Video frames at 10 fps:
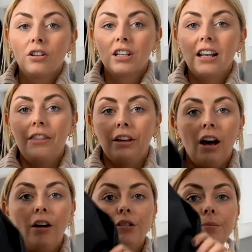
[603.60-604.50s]
not a leather
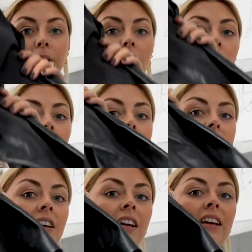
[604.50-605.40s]
coat
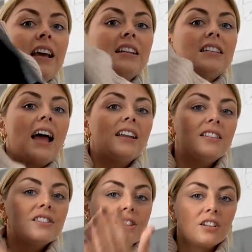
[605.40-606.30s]
because it
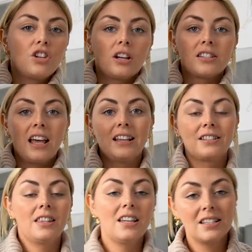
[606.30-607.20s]
ends just there.
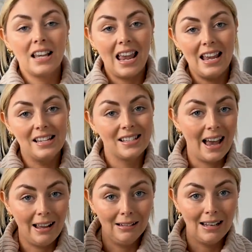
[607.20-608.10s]
So this is
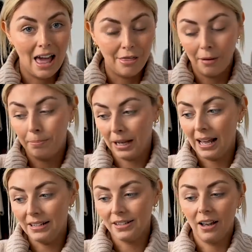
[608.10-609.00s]
a leather
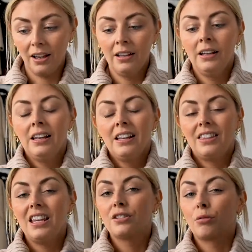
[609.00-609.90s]
blazer.
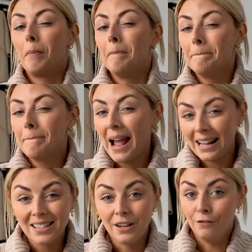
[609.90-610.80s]
These are a
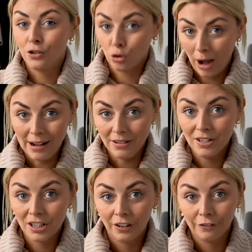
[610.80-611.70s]
massive
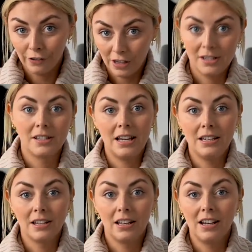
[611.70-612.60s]
trend for this
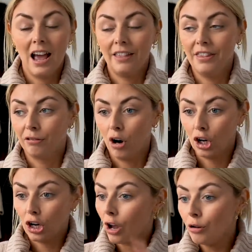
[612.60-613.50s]
season and there are
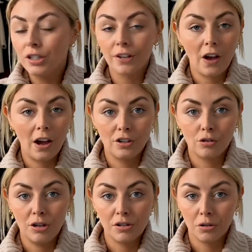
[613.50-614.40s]
loads of high
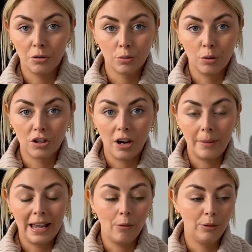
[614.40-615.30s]
street stores which are
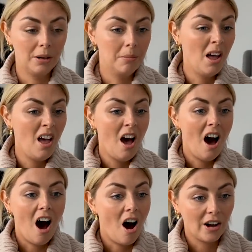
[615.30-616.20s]
coming out with them.
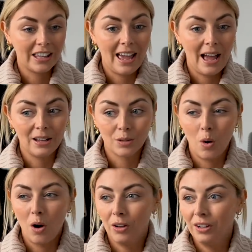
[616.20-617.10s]
Arket has
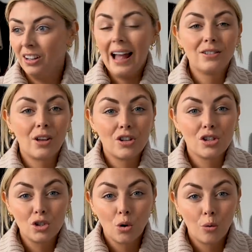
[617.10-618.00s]
one and other
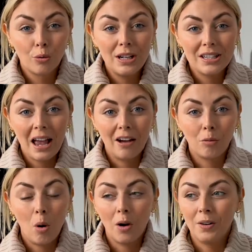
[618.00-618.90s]
stories
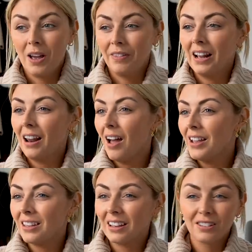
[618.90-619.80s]
have one and they're
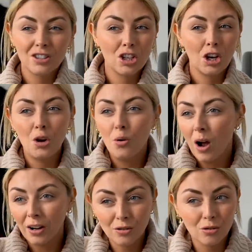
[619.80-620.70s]
like
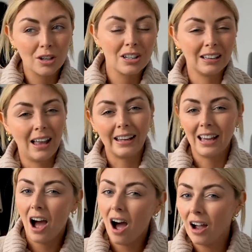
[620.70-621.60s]
200, like
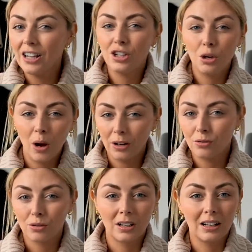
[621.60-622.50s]
high
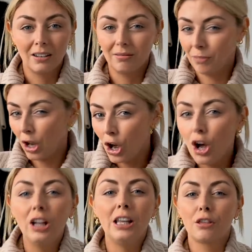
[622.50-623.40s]
200,
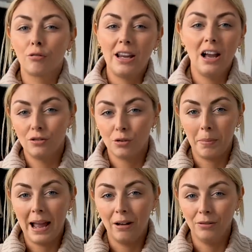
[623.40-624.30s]
early 300
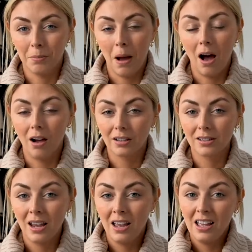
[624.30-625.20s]
pounds
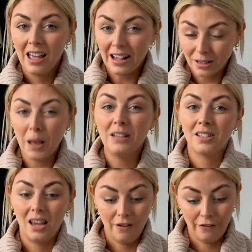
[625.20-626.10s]
marks.
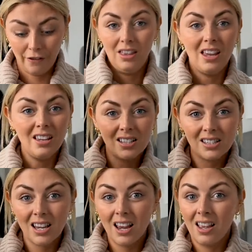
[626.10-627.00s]
Expensive.
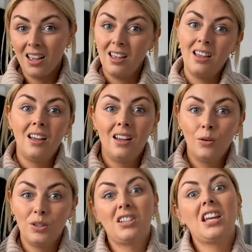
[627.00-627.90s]
This
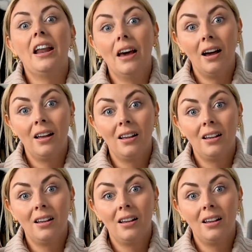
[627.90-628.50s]
was a tenner,